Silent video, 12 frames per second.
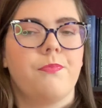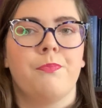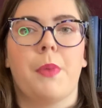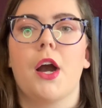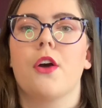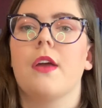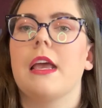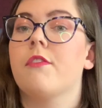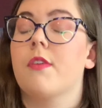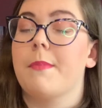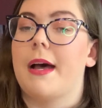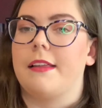borrowing
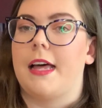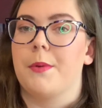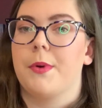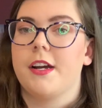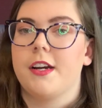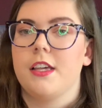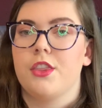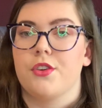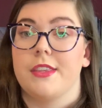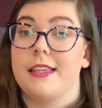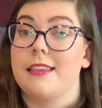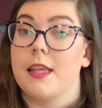from my library
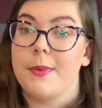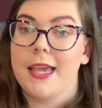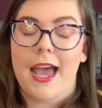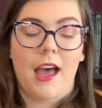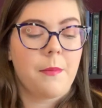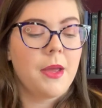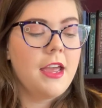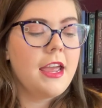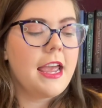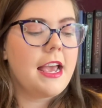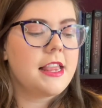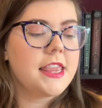through the Libby app,
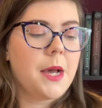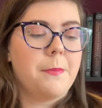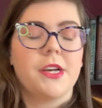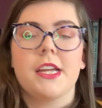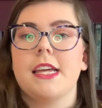and that book